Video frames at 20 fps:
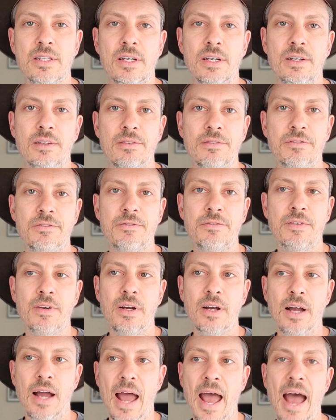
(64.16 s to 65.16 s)
of
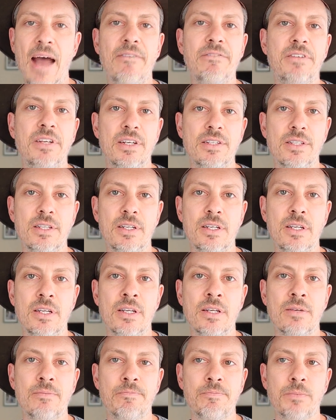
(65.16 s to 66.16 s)
a half dozen
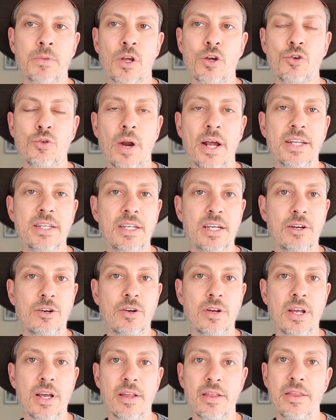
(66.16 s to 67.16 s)

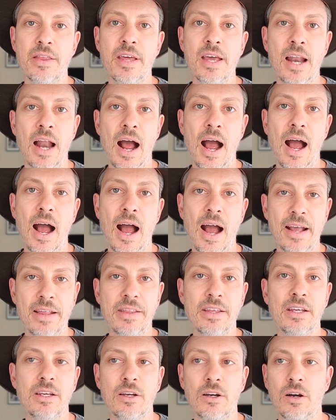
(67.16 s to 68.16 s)
criteria that I
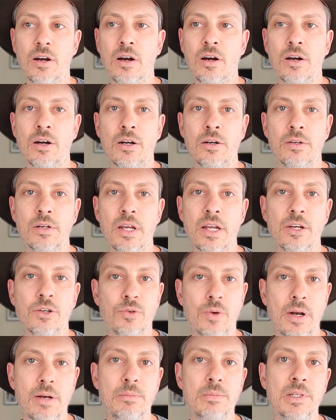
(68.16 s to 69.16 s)
think are
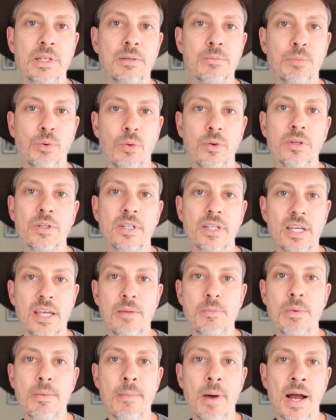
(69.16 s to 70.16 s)
incredibly important to keep
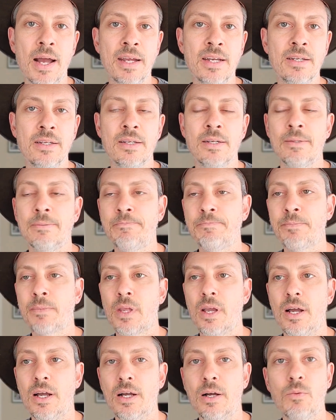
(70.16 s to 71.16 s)
in mind
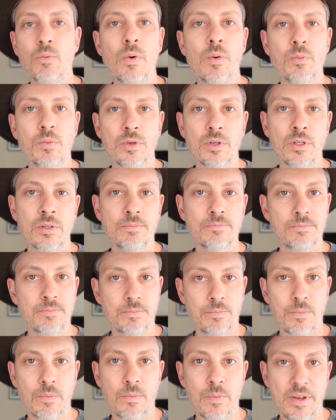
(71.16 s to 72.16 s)
when we're
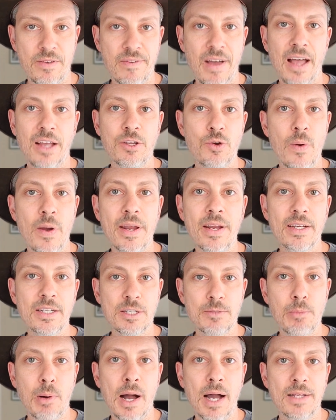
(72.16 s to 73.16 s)
evaluating
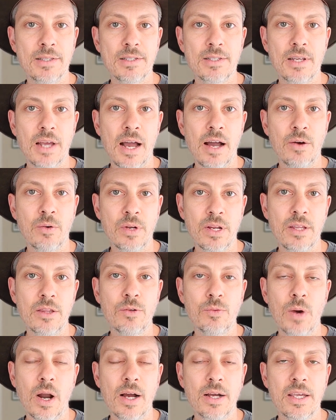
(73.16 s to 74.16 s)
spots out in the
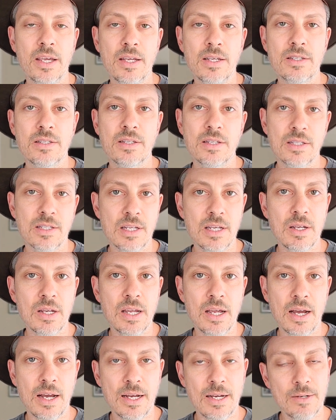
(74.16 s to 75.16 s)
Rockies to see
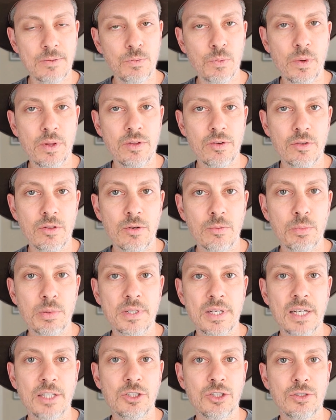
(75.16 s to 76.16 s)
whether they're
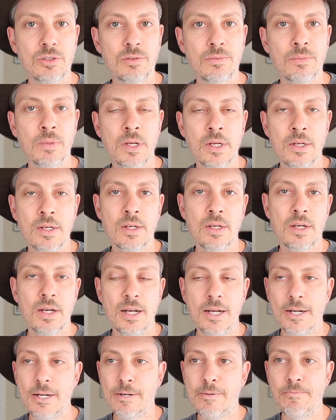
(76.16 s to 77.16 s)
potential
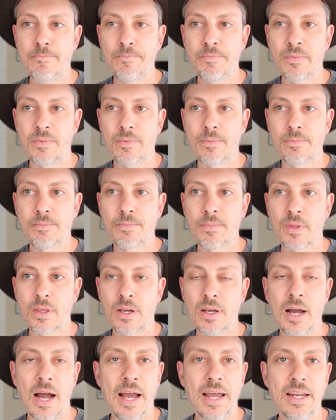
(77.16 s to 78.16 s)

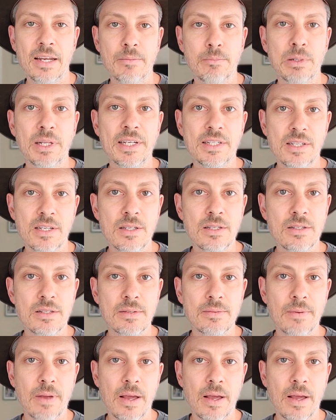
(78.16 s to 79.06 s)
hiding places